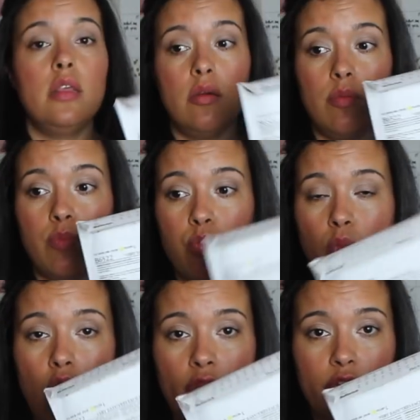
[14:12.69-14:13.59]
the
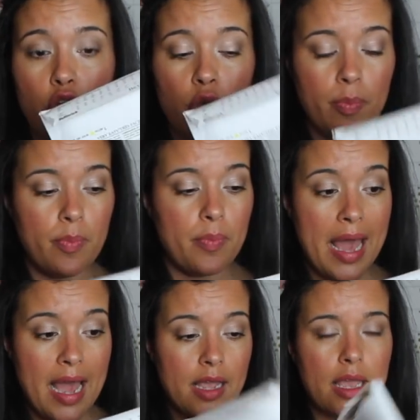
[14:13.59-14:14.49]
envelope back,